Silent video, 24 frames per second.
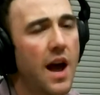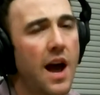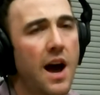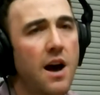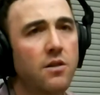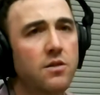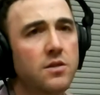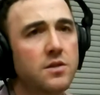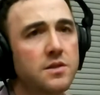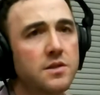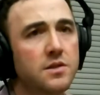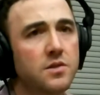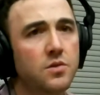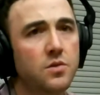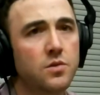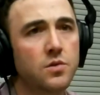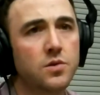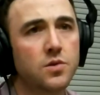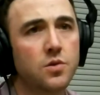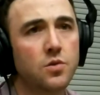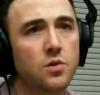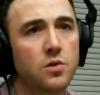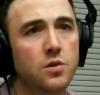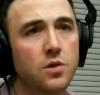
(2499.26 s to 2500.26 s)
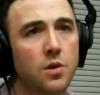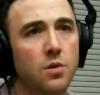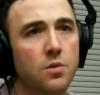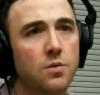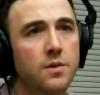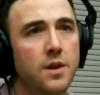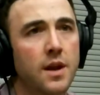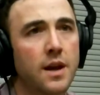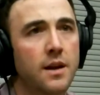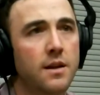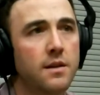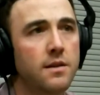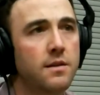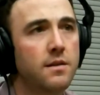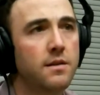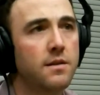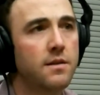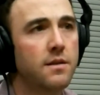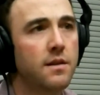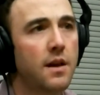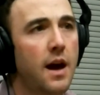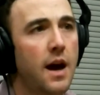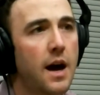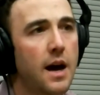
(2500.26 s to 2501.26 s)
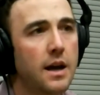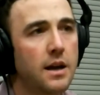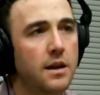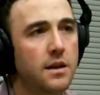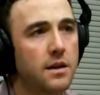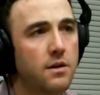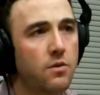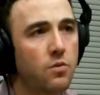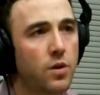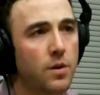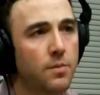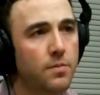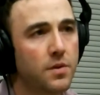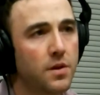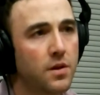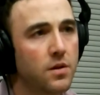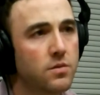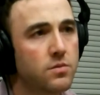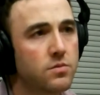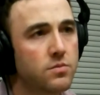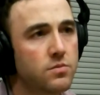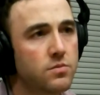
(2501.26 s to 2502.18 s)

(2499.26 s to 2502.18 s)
How does this student loan debt tie into crypto?